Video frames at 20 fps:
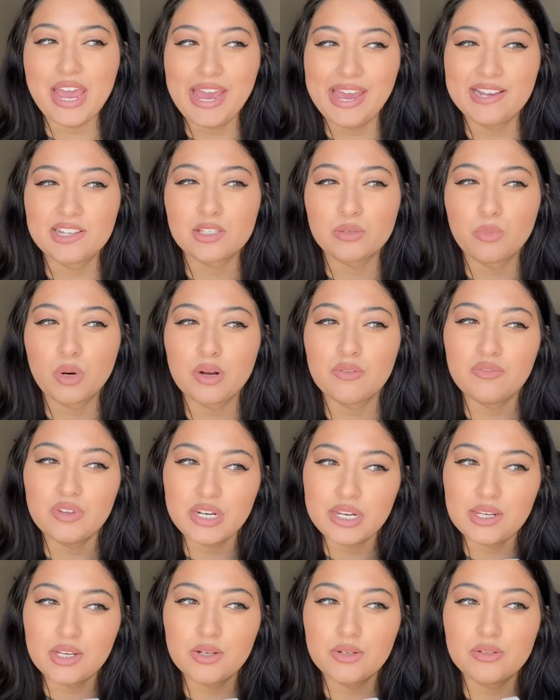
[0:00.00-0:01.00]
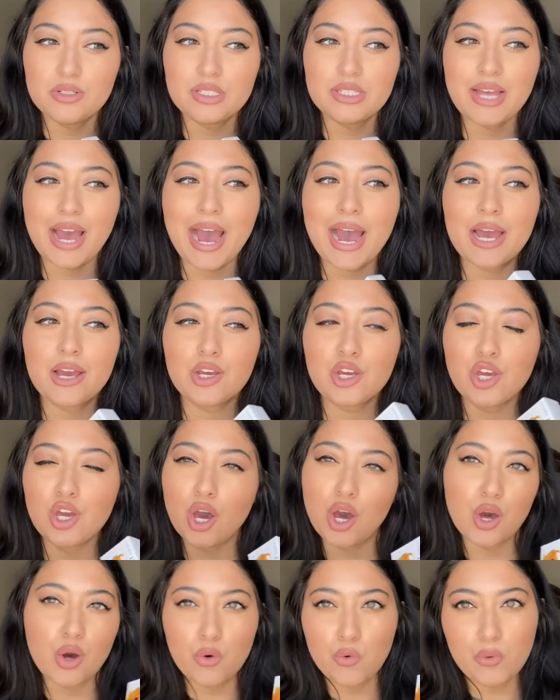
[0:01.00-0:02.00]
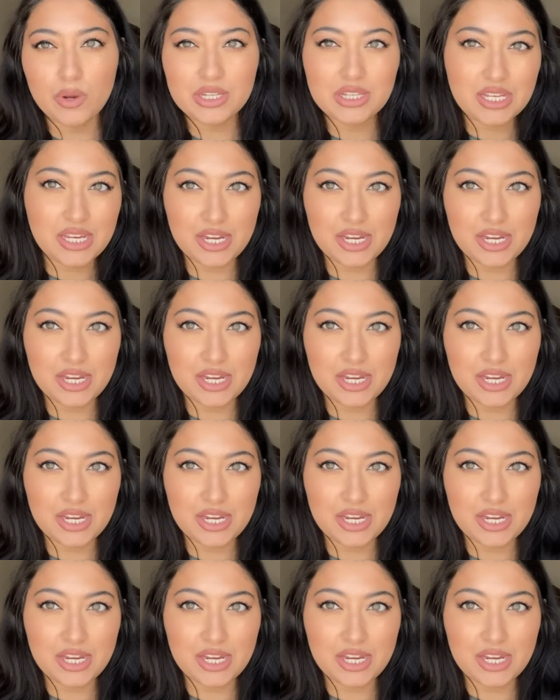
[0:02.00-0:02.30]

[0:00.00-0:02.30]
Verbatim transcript: A S M R videos that go with